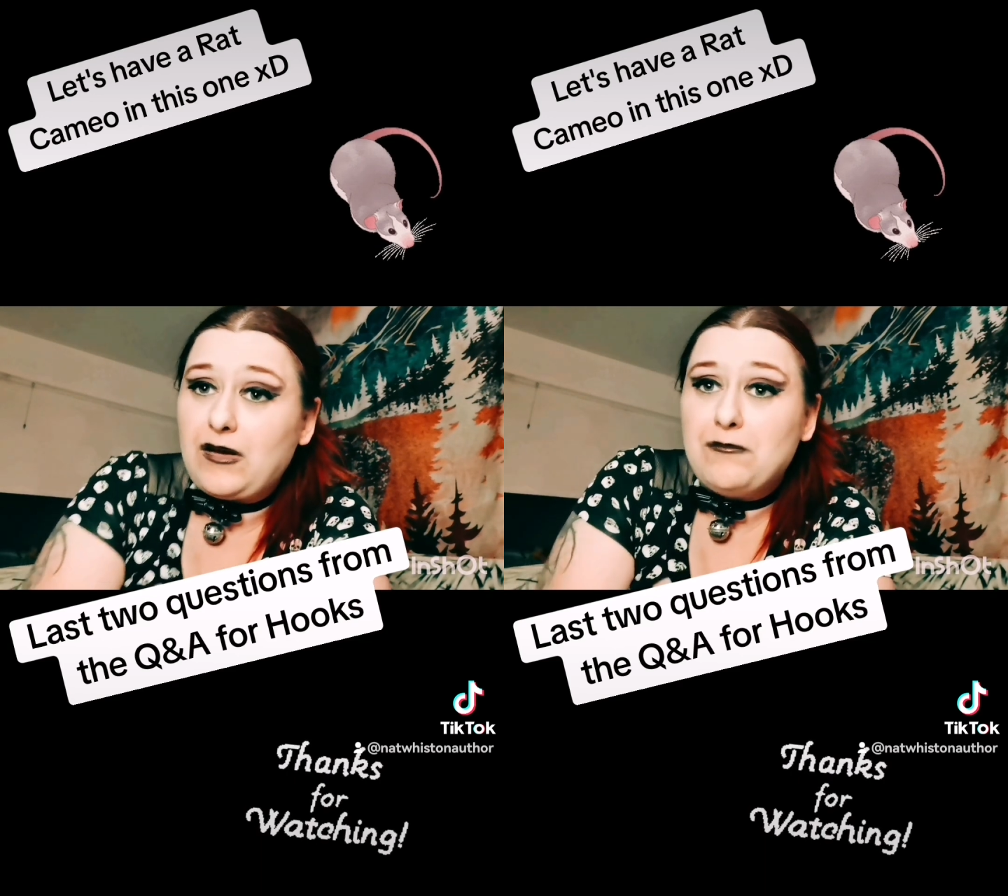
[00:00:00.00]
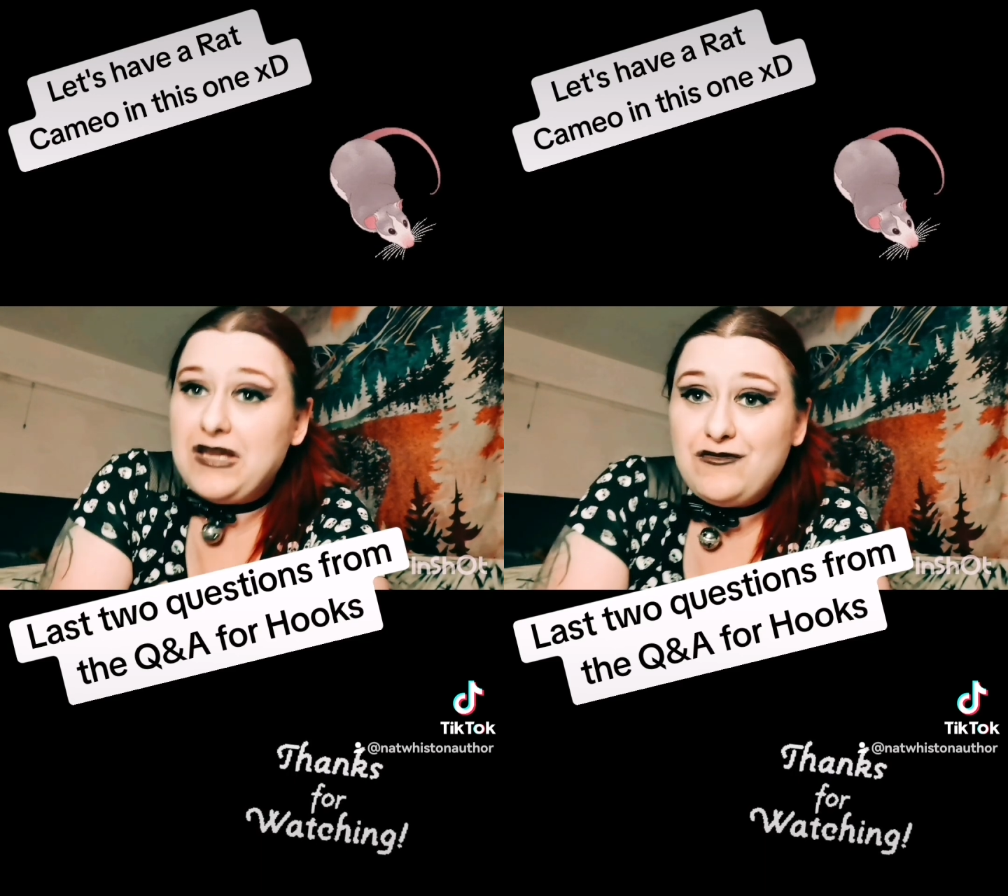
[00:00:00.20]

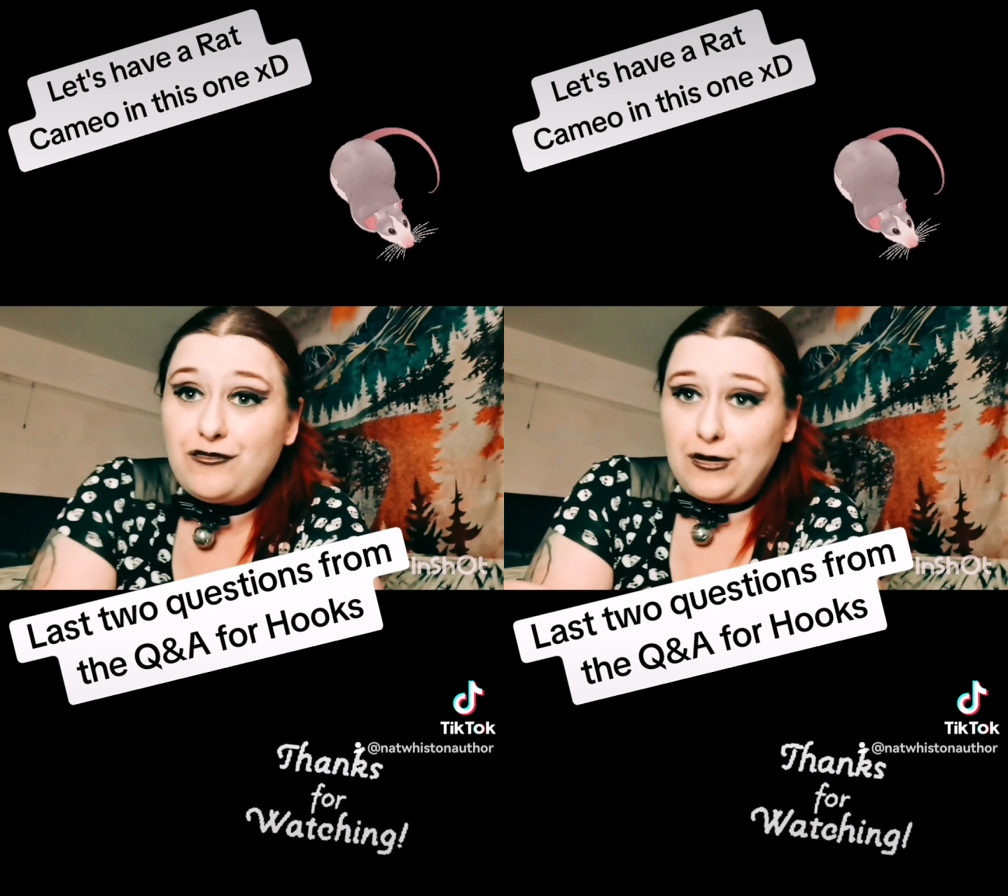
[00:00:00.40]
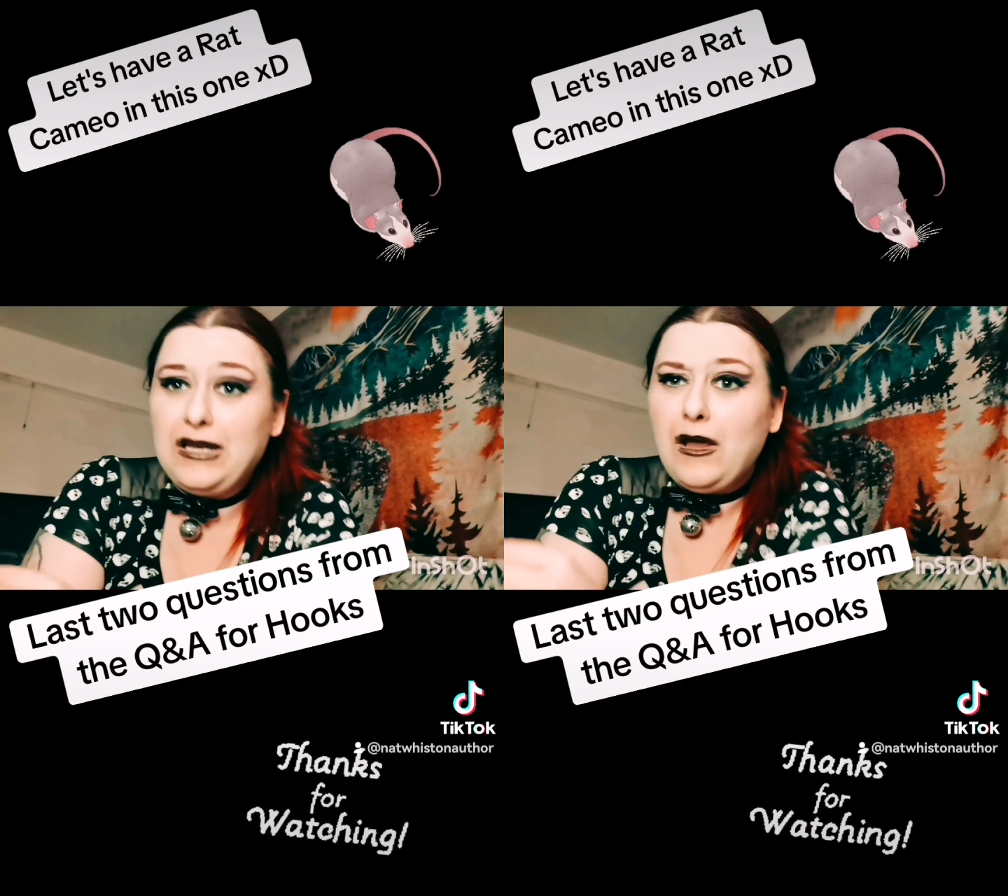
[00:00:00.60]
a meat
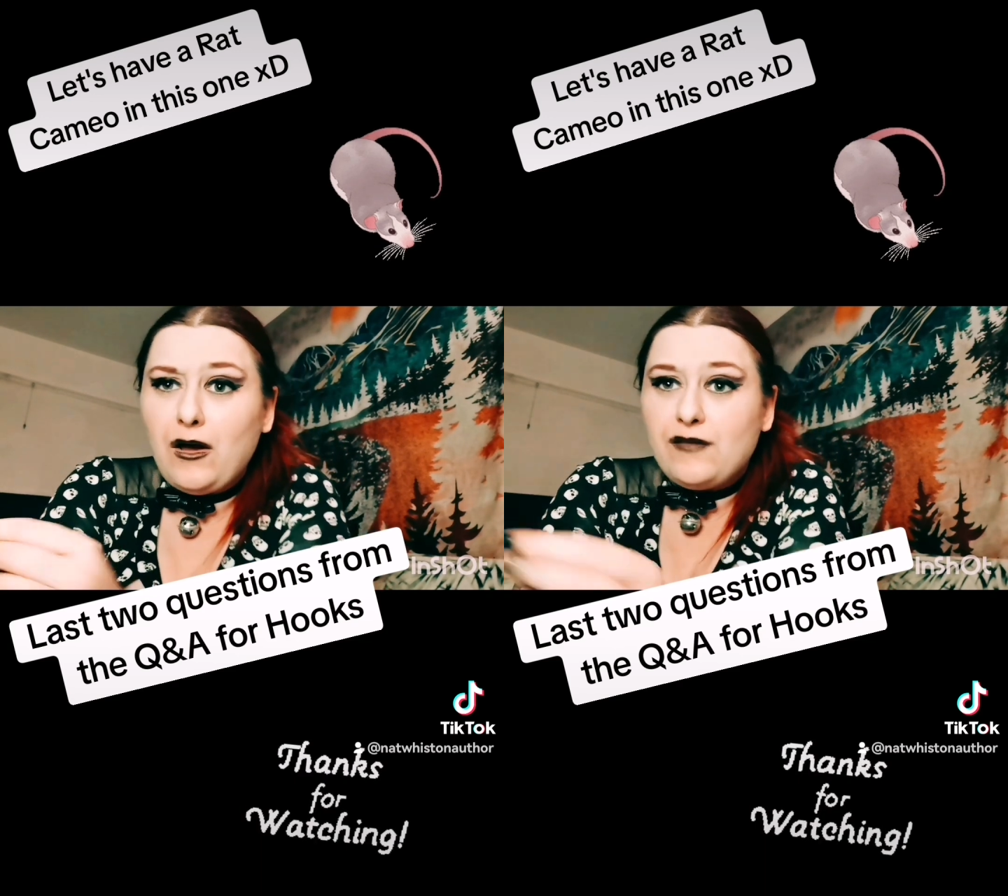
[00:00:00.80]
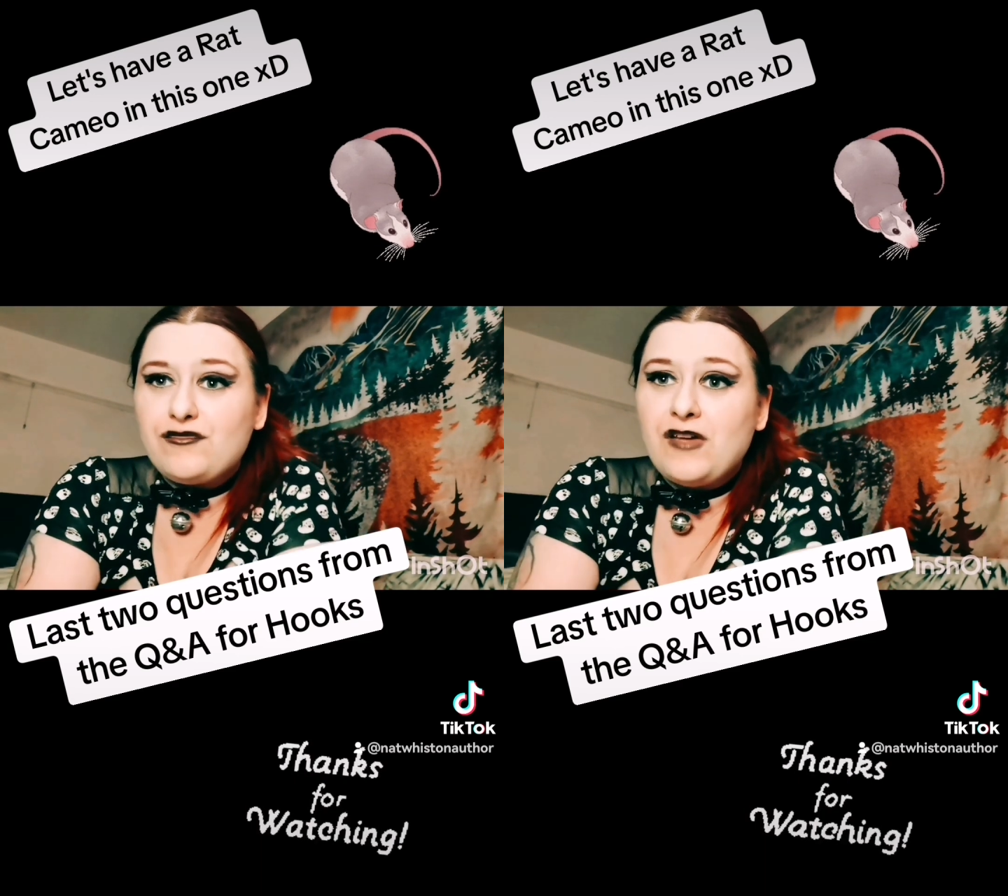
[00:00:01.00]
free
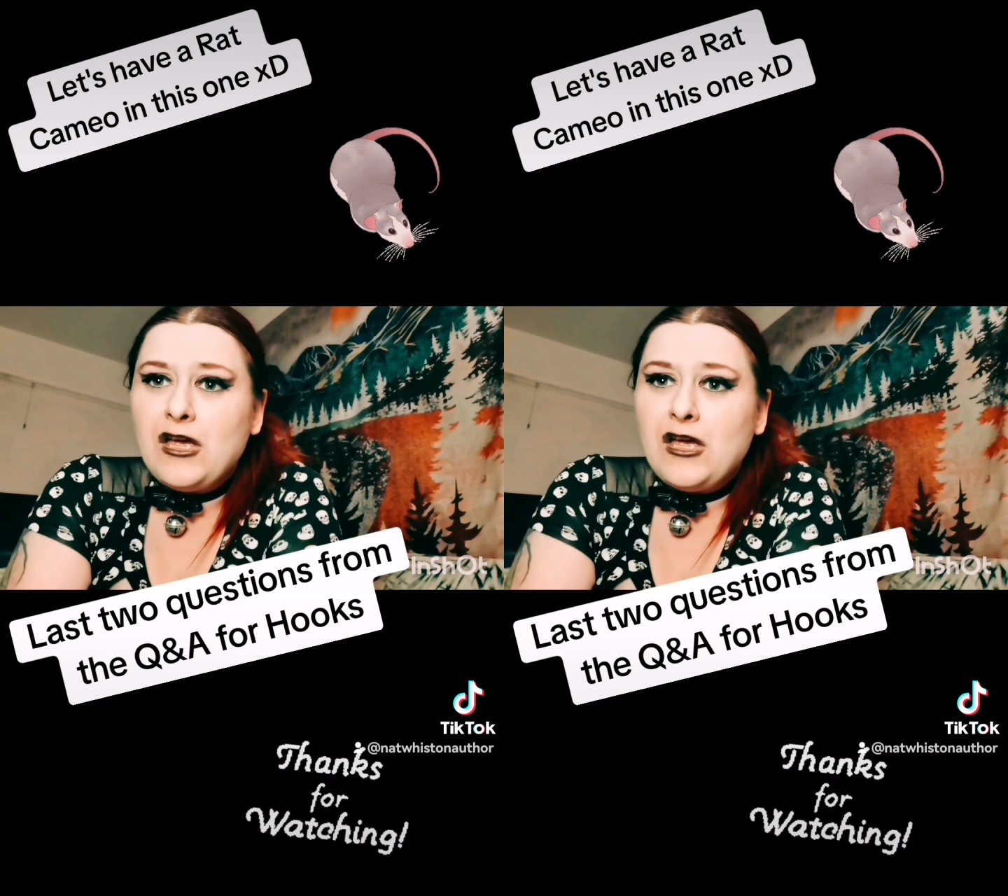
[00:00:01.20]
life